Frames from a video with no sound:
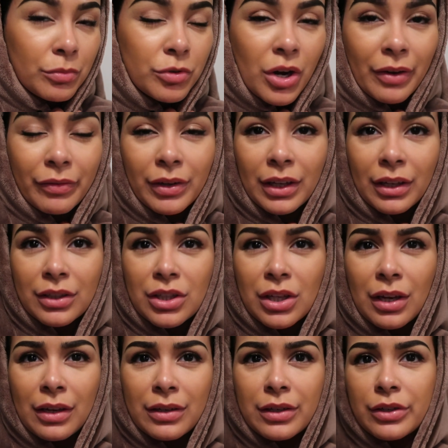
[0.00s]
I'm traveling
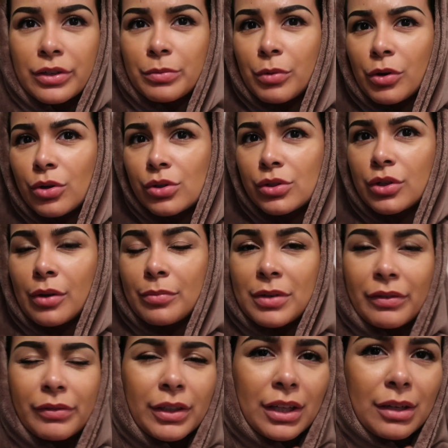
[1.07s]
to London tomorrow, so I'm
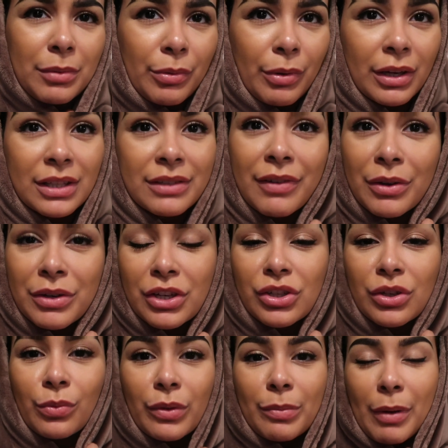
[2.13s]
definitely going to be wearing this
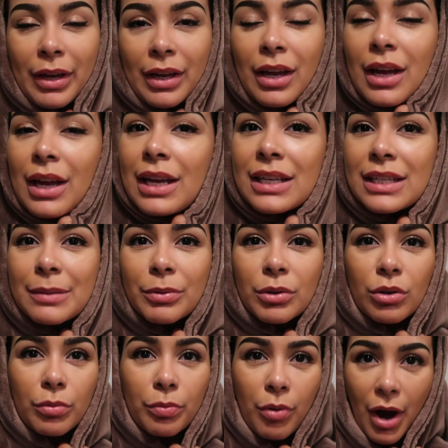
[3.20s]
foundation with my
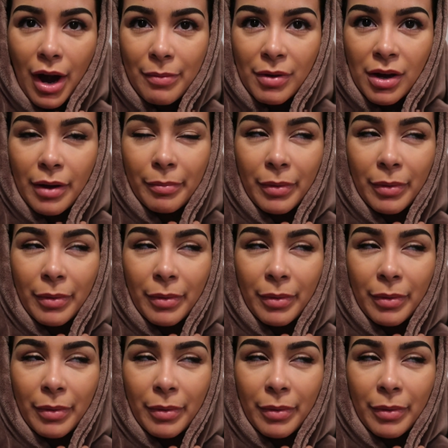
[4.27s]
typical primer.